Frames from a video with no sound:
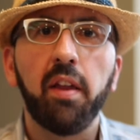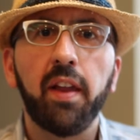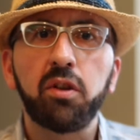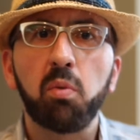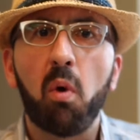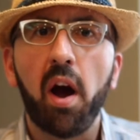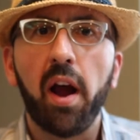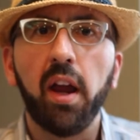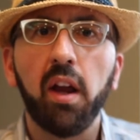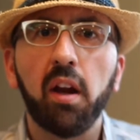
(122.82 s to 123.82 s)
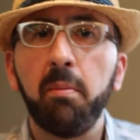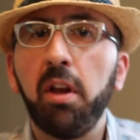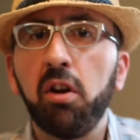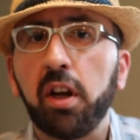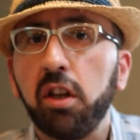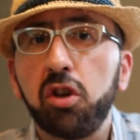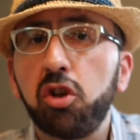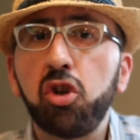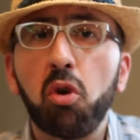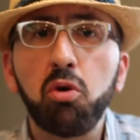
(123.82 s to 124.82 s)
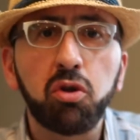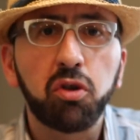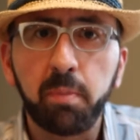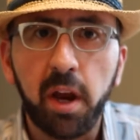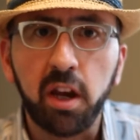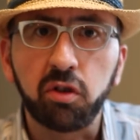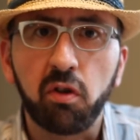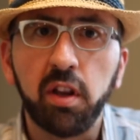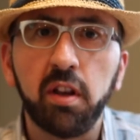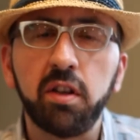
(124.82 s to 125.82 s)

That's why, I mean, look, it's a social space, right?